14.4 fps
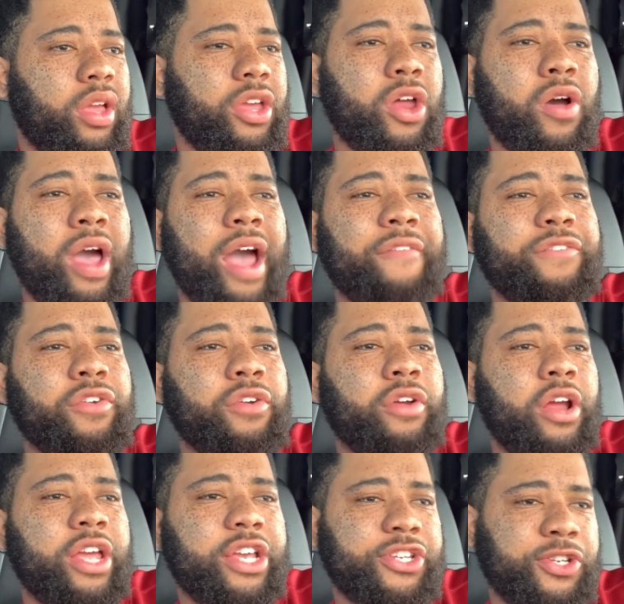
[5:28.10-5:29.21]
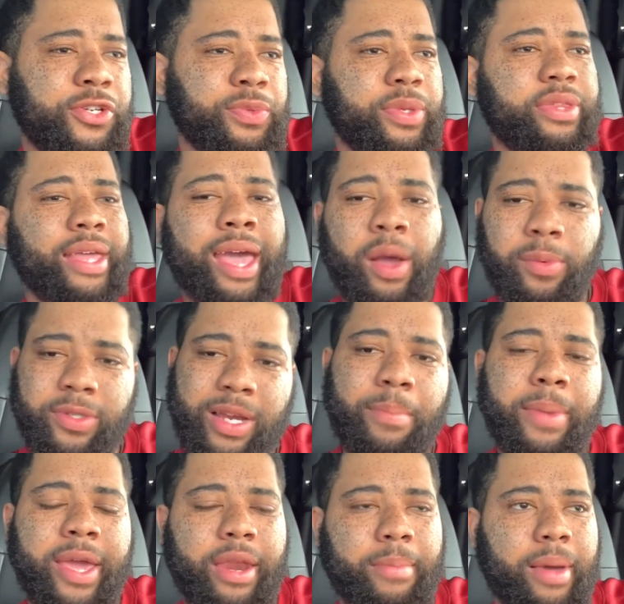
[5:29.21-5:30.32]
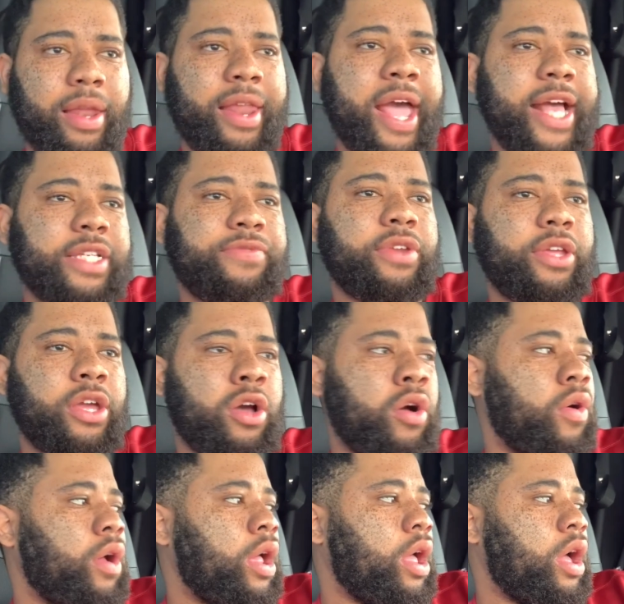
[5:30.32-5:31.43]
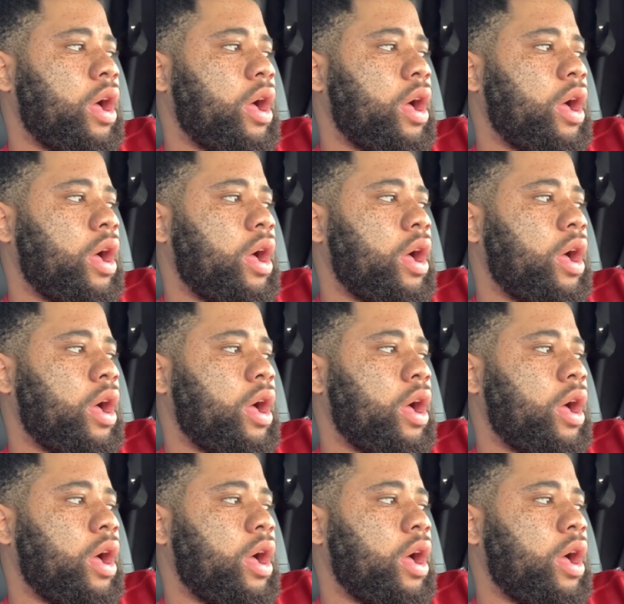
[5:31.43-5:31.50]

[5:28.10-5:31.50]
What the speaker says: You know, after issues with that, which I made in my last video,